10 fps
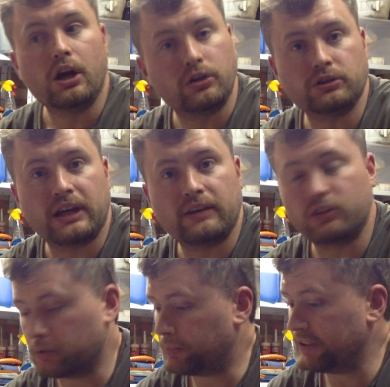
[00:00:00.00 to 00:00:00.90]
good to have a
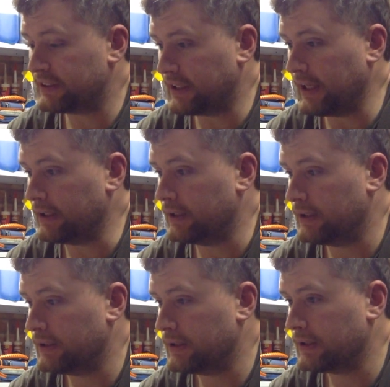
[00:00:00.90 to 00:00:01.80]
good piece of kit.
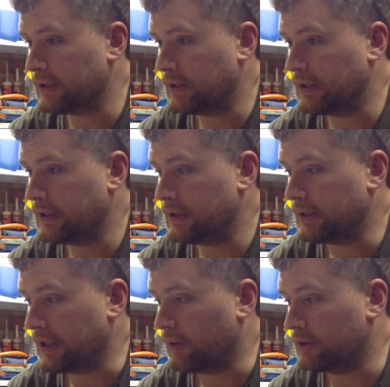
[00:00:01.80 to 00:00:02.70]

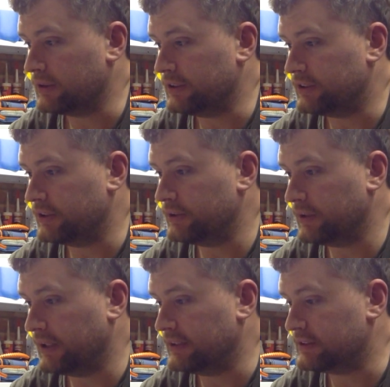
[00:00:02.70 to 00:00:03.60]
Now all I'll need to do
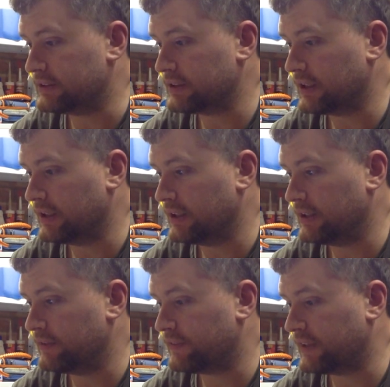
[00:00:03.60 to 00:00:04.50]
is
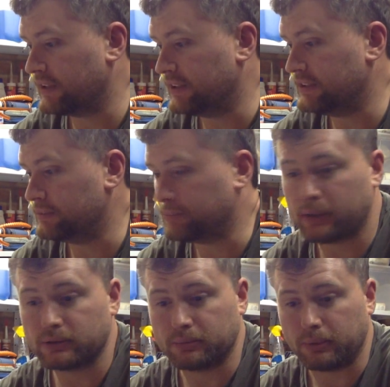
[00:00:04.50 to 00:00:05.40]
find a decent
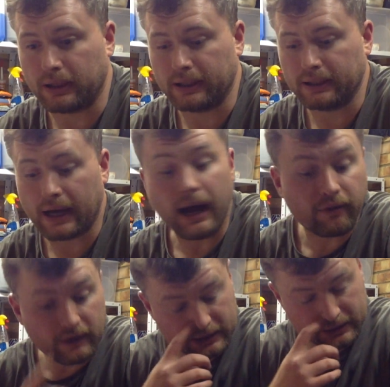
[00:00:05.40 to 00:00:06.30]
power supply. I
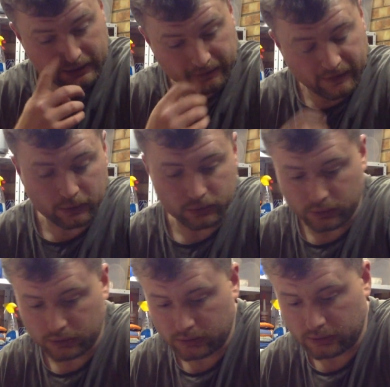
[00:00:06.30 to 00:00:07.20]
have actually found
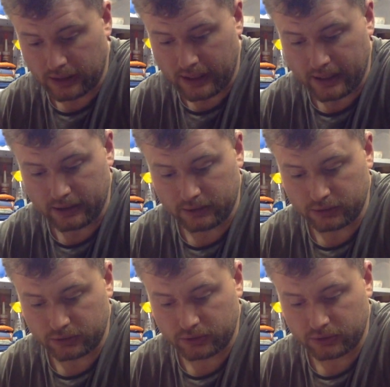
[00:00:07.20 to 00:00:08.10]
one, and